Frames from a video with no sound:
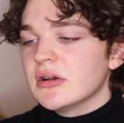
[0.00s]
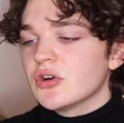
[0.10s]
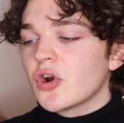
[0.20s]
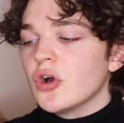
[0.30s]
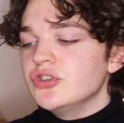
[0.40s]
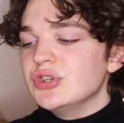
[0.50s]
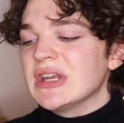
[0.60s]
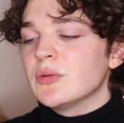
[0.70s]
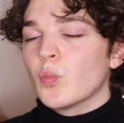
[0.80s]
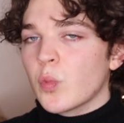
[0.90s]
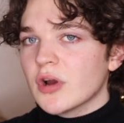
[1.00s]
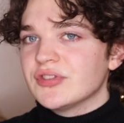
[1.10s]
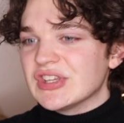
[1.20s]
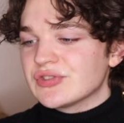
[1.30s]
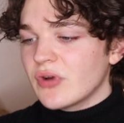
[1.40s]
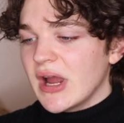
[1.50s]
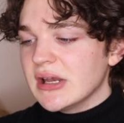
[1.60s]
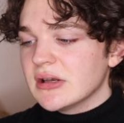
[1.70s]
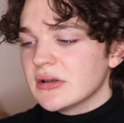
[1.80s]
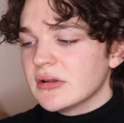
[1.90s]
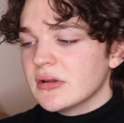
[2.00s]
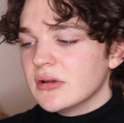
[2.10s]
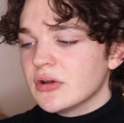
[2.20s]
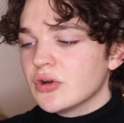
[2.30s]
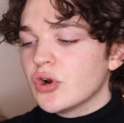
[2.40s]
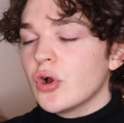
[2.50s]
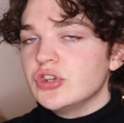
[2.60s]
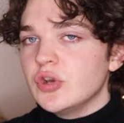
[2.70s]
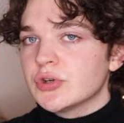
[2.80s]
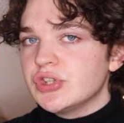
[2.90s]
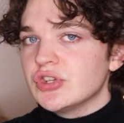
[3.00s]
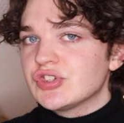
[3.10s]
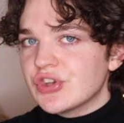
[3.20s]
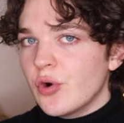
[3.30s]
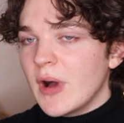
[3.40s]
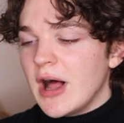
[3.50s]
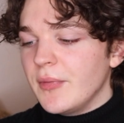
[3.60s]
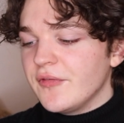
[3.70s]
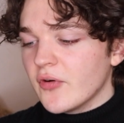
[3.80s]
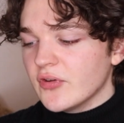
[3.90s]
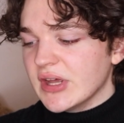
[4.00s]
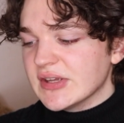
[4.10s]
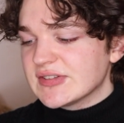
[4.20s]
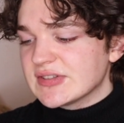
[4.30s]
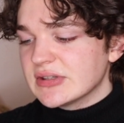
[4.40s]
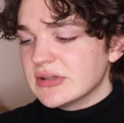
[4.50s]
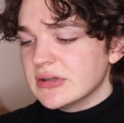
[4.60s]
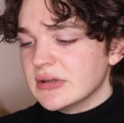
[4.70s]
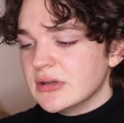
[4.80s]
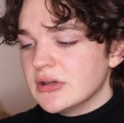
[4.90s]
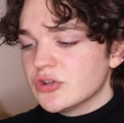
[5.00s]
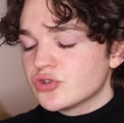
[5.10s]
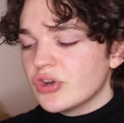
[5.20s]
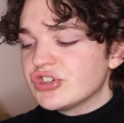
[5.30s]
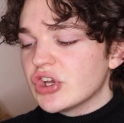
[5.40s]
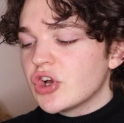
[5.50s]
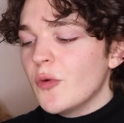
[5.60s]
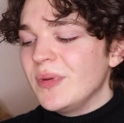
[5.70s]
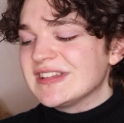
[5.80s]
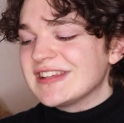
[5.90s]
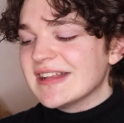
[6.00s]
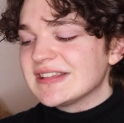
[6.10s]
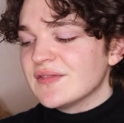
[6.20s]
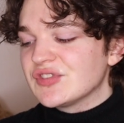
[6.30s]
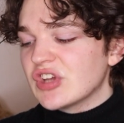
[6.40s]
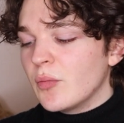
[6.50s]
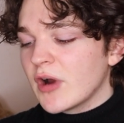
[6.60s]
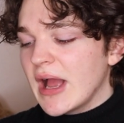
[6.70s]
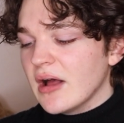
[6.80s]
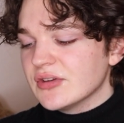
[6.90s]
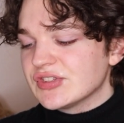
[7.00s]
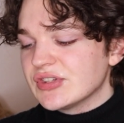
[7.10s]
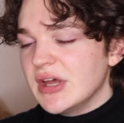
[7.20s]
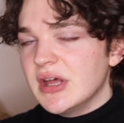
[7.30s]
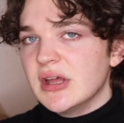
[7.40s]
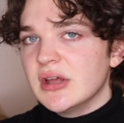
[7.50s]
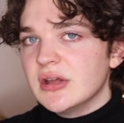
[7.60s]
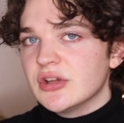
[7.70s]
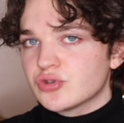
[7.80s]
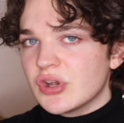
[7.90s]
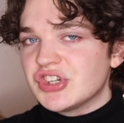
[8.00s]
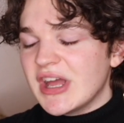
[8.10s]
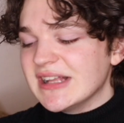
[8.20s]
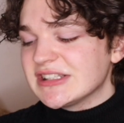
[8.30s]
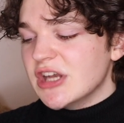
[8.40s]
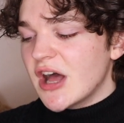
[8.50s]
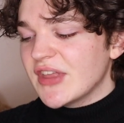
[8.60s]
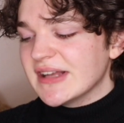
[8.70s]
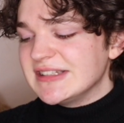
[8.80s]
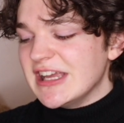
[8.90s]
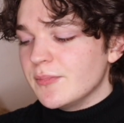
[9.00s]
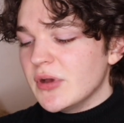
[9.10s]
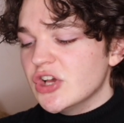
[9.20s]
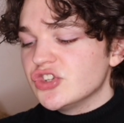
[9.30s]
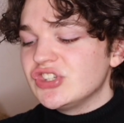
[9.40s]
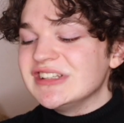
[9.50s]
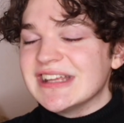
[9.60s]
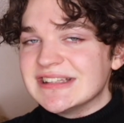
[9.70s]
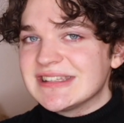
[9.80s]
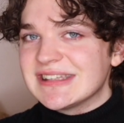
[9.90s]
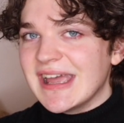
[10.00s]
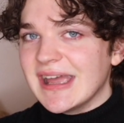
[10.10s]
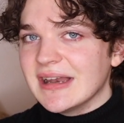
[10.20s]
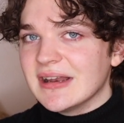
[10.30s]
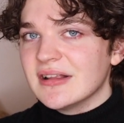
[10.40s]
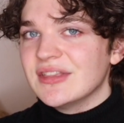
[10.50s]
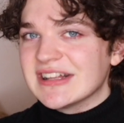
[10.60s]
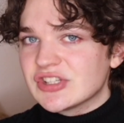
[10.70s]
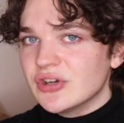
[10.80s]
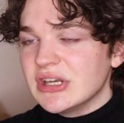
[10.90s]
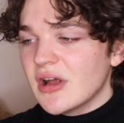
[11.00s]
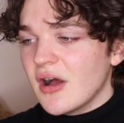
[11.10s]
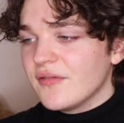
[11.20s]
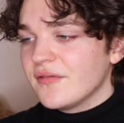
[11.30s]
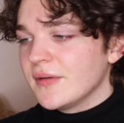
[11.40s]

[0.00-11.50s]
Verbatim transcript: Girl, you didn't word this right. Girl, you were doing so well before this. Trisha, go be sensitive somewhere else. Trisha, it's not that deep. She didn't say it. That's good enough.